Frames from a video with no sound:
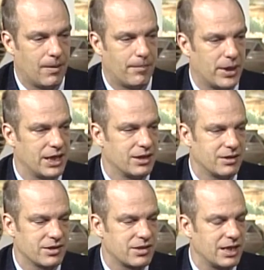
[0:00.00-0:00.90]
but
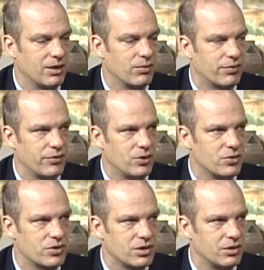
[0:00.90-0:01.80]
the Senate
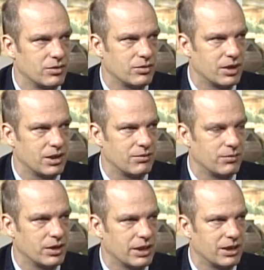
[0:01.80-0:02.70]
refused to
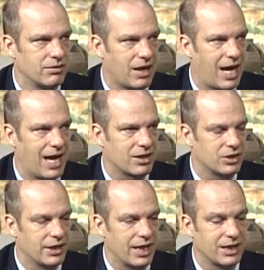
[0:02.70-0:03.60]
really act
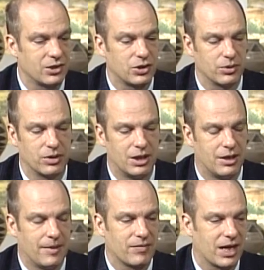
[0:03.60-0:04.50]
on that issue.
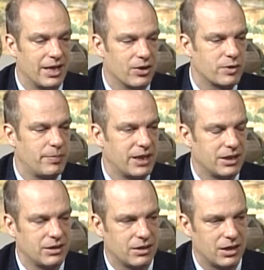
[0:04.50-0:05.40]
And there's
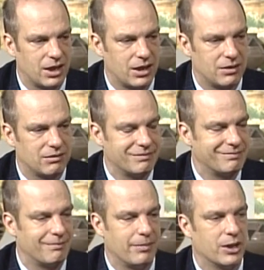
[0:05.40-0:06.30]
been
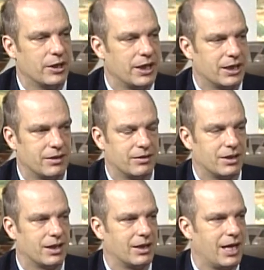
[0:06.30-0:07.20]
myriad
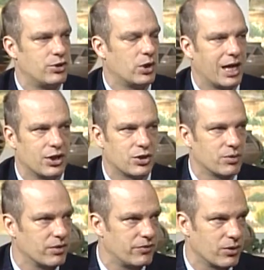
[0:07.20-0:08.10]
educational
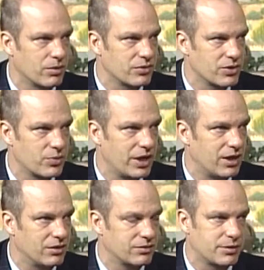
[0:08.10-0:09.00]
reforms as
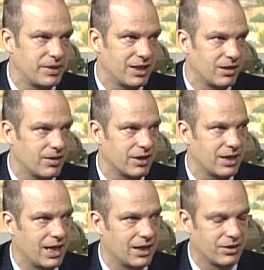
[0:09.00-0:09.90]
well, speaking about
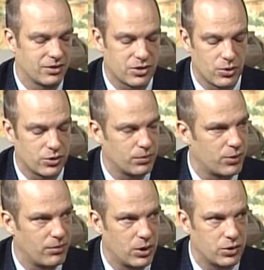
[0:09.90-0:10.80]
that. Social
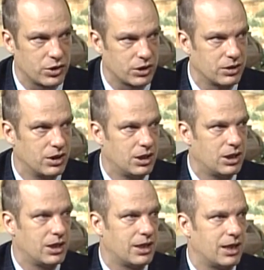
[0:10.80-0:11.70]
promotion
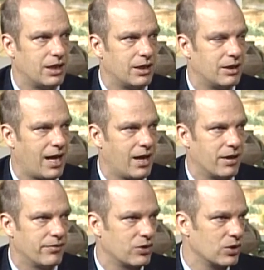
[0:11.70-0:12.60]

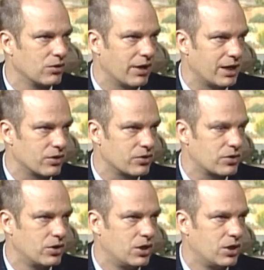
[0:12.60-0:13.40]
of third graders,